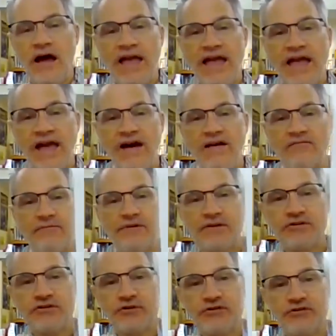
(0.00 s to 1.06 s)
I have
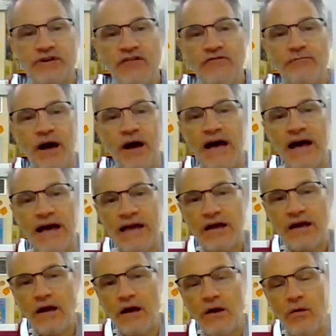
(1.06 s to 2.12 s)
pictures of
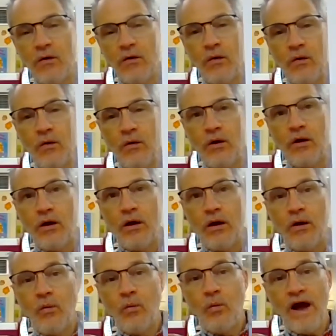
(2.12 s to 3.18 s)
my
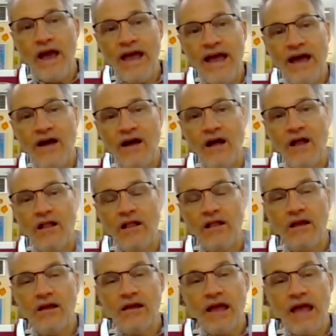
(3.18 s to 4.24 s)
whales. whale.